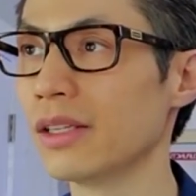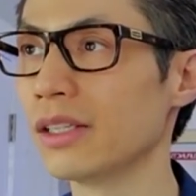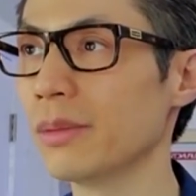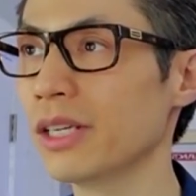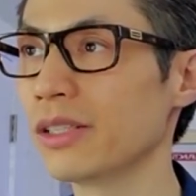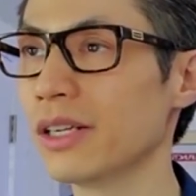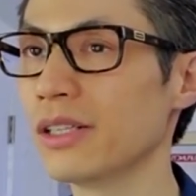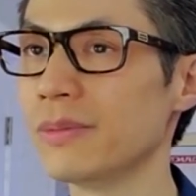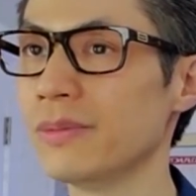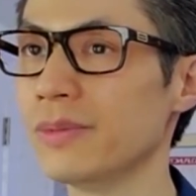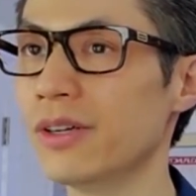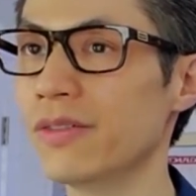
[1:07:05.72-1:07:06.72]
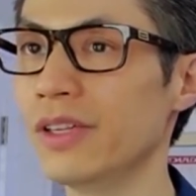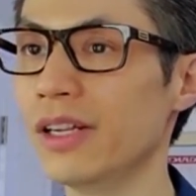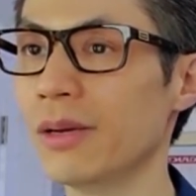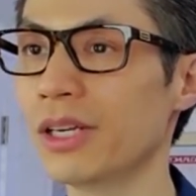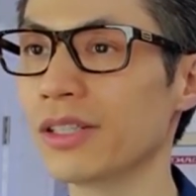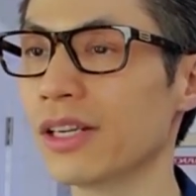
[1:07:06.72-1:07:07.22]
Does that make sense? Hopefully
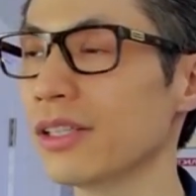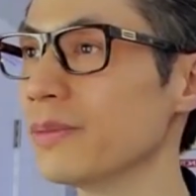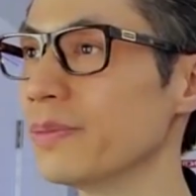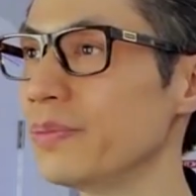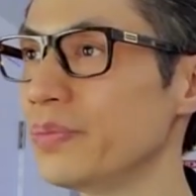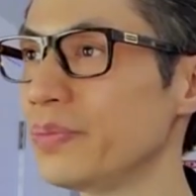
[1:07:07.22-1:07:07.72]
that makes sense.